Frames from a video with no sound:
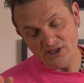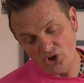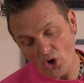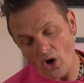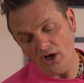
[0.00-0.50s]

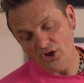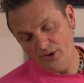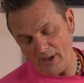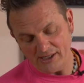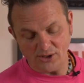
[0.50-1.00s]
got
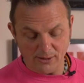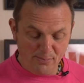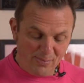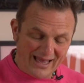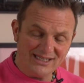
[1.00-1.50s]
a
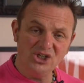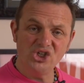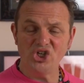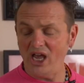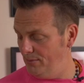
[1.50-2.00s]
better
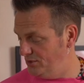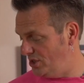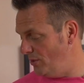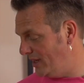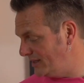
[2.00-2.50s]
shape
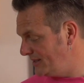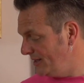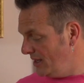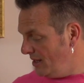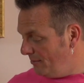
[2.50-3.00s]
to it.
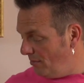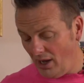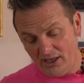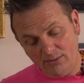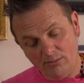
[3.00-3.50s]

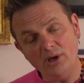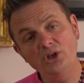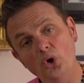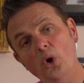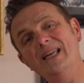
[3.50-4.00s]
My
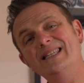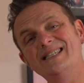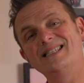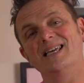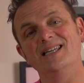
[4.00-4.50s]
gut
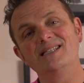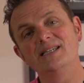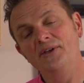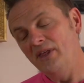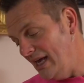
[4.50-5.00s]
instinct
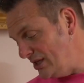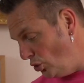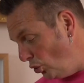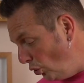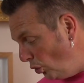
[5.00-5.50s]
is
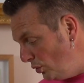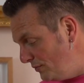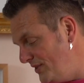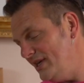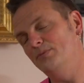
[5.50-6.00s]
all
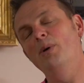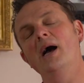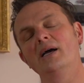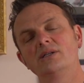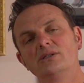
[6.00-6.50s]
of these
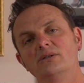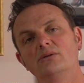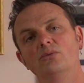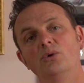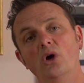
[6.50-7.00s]
bags
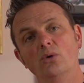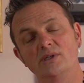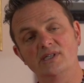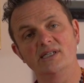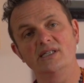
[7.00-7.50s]
will hold
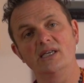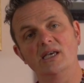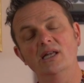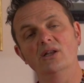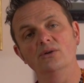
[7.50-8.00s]
16
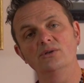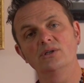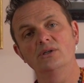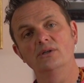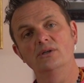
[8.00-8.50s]
kilos.
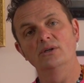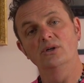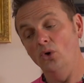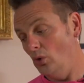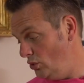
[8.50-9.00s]

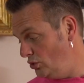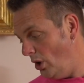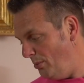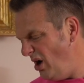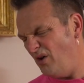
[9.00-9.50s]

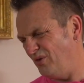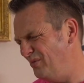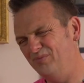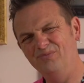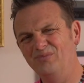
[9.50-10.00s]
Not apart from